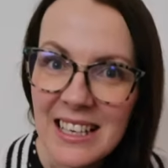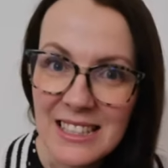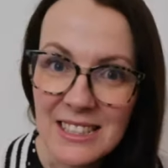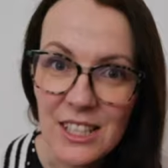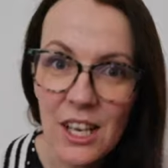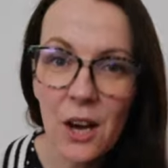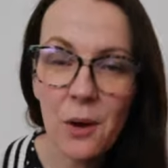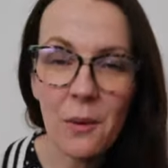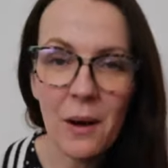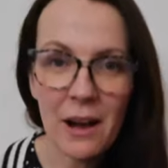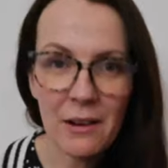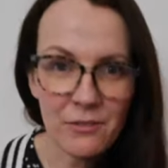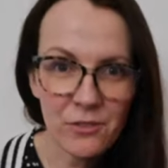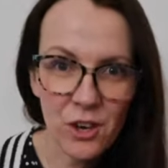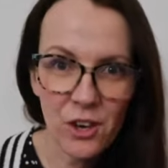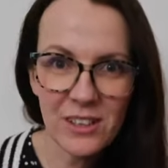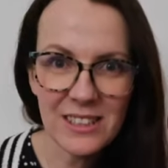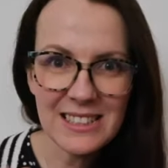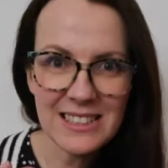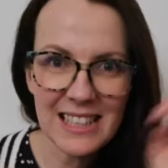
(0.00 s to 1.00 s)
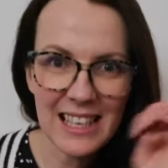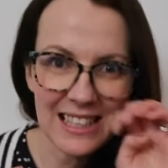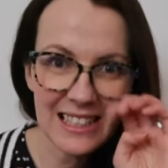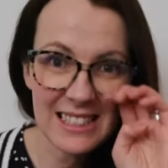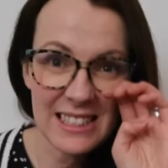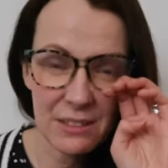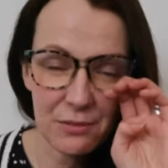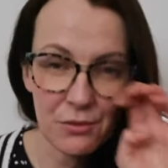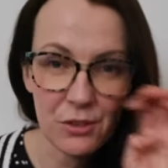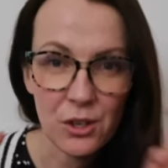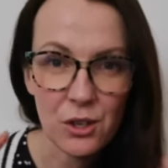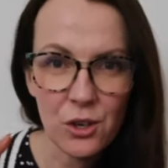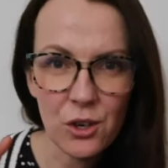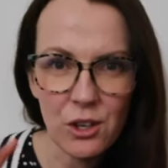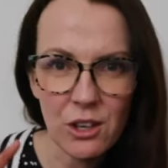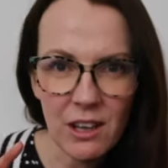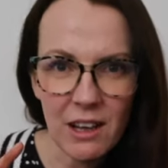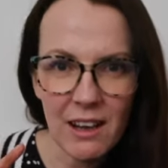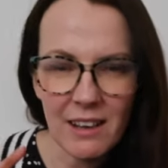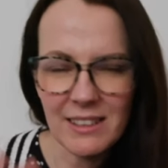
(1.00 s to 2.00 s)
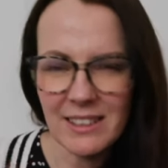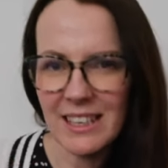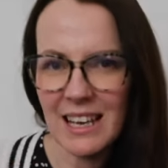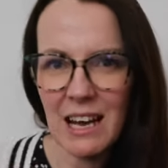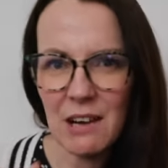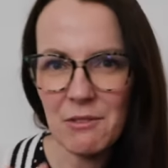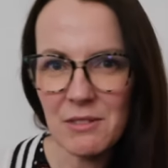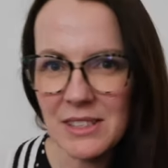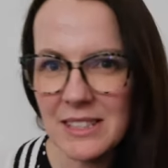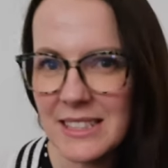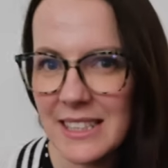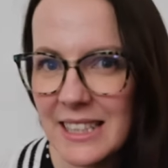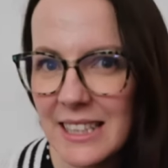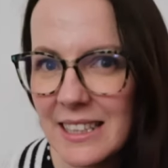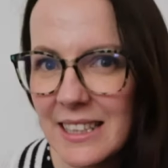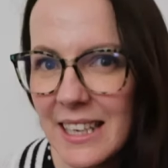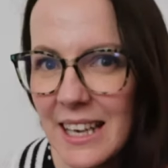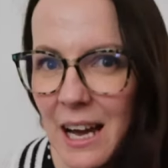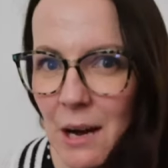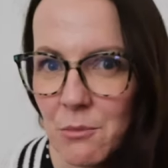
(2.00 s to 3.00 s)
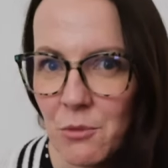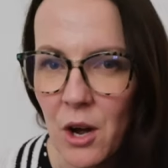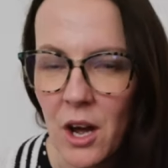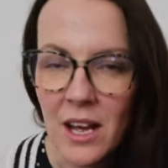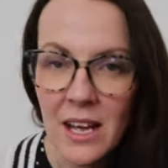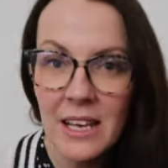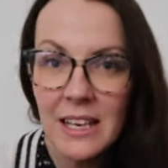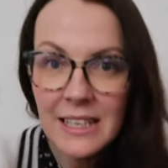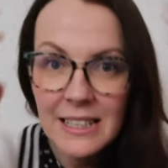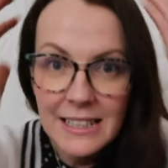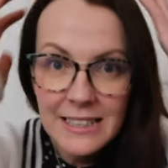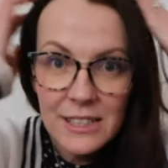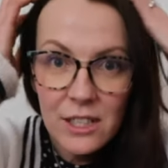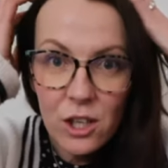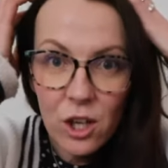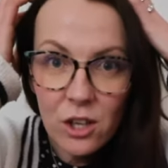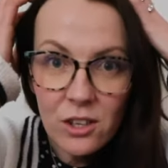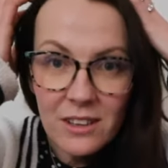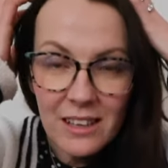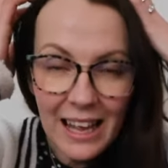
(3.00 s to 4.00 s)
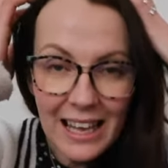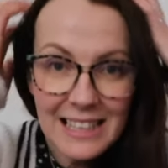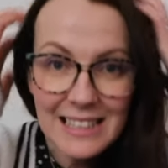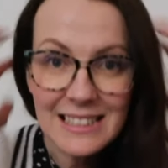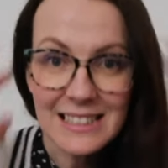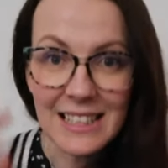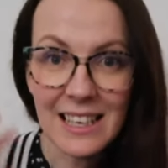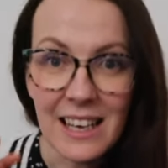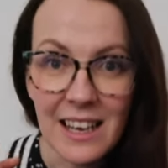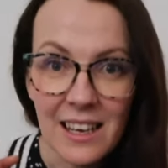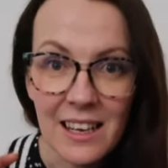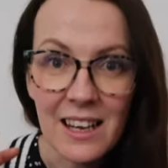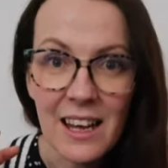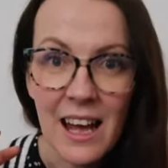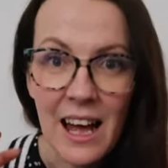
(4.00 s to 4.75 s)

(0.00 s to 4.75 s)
So I've gone a slightly different colour. You can't really see it in the camera. It's a lot lighter.